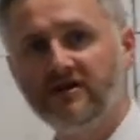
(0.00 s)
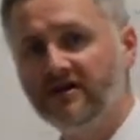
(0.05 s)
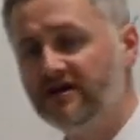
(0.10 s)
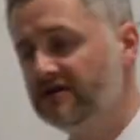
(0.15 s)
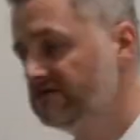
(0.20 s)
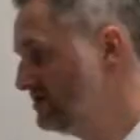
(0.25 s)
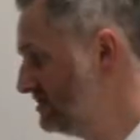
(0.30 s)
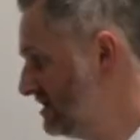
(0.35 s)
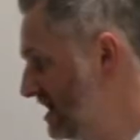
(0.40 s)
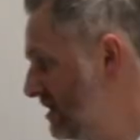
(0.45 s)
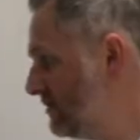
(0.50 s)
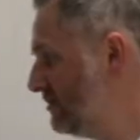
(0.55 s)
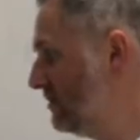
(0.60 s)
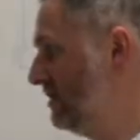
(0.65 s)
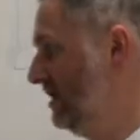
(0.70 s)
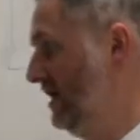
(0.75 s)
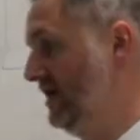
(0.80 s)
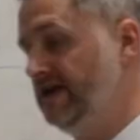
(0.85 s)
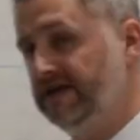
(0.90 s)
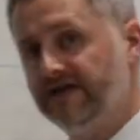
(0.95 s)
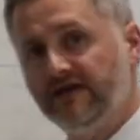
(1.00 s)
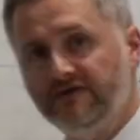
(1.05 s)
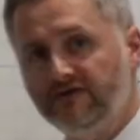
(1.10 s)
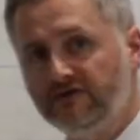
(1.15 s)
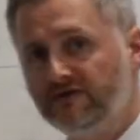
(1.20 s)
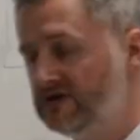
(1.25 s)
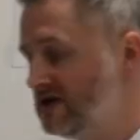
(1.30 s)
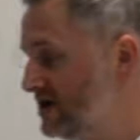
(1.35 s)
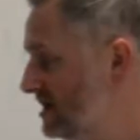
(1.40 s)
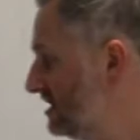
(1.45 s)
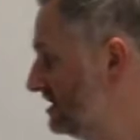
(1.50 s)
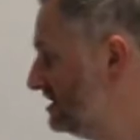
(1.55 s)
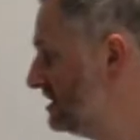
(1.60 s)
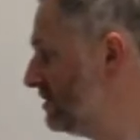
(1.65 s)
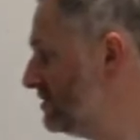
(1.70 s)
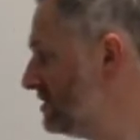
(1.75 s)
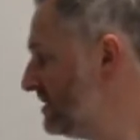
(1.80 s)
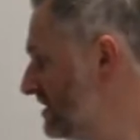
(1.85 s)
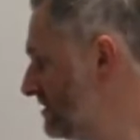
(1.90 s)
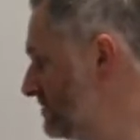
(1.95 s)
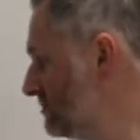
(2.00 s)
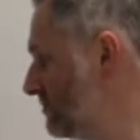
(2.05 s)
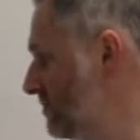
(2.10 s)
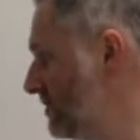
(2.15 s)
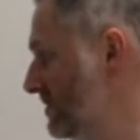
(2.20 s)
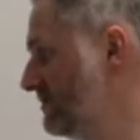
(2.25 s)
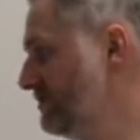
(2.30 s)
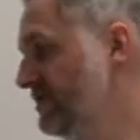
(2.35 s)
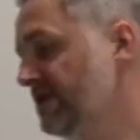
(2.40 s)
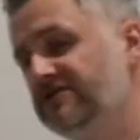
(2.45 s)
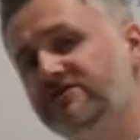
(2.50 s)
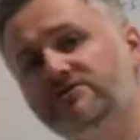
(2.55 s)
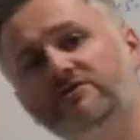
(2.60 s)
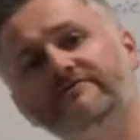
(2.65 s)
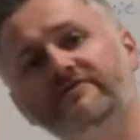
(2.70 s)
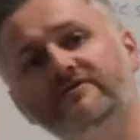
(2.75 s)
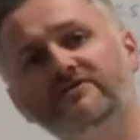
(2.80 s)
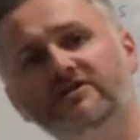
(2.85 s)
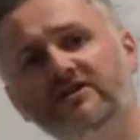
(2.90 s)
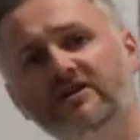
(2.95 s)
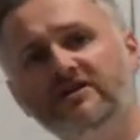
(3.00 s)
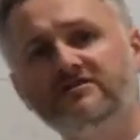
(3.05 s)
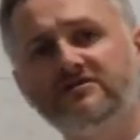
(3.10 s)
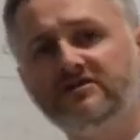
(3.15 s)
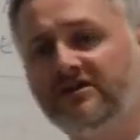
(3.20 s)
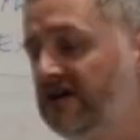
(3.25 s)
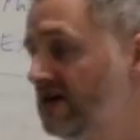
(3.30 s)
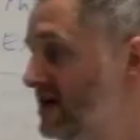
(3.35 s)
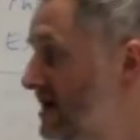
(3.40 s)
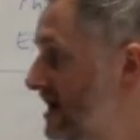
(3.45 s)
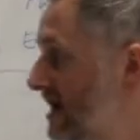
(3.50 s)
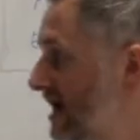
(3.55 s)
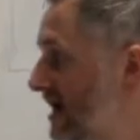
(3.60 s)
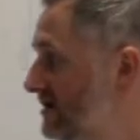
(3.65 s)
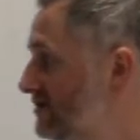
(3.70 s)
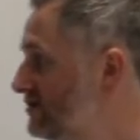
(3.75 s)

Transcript: So now all I need to know, now that I know what the ratio of the turns are, I